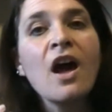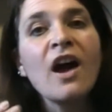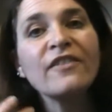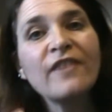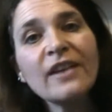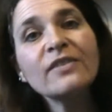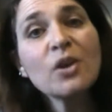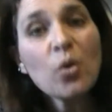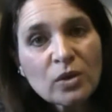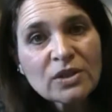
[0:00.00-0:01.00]
I find
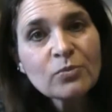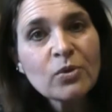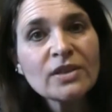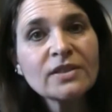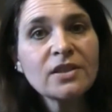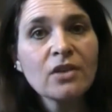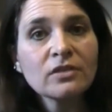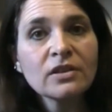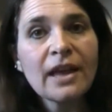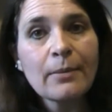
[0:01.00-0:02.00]
the autumn ones
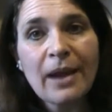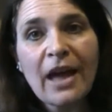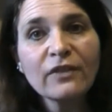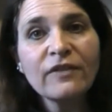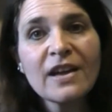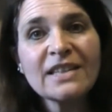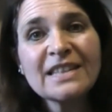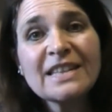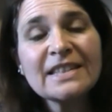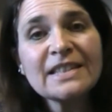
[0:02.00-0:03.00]
don't get black fly as
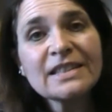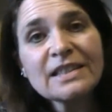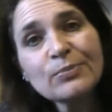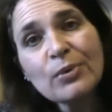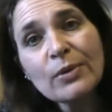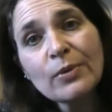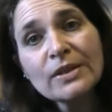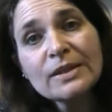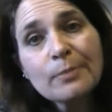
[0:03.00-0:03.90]
easy as the spring ones,